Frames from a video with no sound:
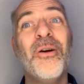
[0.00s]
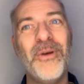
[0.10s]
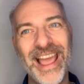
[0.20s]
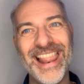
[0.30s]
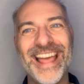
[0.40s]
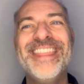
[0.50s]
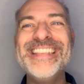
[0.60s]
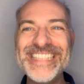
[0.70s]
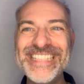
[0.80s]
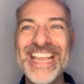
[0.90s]
Well,
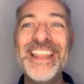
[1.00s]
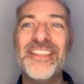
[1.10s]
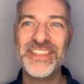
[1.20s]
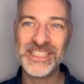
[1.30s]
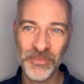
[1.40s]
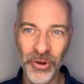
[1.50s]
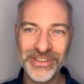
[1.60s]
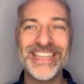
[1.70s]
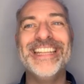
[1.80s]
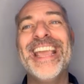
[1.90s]
this is the end of this
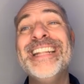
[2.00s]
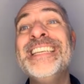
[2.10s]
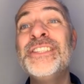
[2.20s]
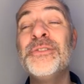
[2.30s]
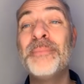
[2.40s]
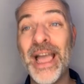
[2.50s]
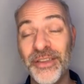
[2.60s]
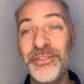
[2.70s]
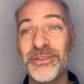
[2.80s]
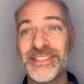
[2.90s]
MOOC dedicated to
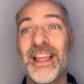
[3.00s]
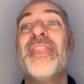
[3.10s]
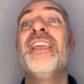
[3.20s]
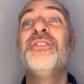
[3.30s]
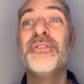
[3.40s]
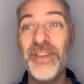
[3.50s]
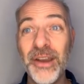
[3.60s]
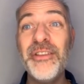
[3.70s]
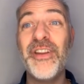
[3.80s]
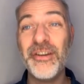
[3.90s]
biofuels. Thank you
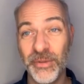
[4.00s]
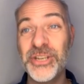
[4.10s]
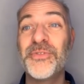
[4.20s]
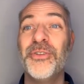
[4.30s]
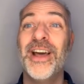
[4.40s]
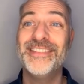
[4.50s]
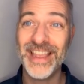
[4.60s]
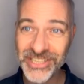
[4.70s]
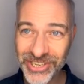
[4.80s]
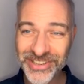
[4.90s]
very, very much for your
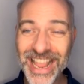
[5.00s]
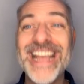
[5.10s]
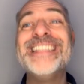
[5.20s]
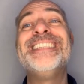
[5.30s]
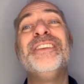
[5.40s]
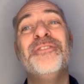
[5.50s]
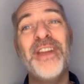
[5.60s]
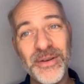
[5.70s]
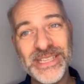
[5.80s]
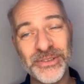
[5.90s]
attention and see you
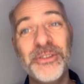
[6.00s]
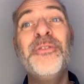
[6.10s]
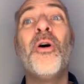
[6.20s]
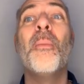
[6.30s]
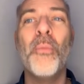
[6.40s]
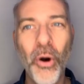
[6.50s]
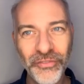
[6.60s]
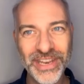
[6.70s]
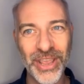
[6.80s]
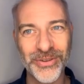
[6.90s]
very soon for more
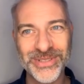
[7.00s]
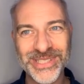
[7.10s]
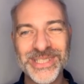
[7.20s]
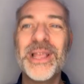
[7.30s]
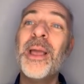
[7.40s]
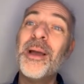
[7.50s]
videos.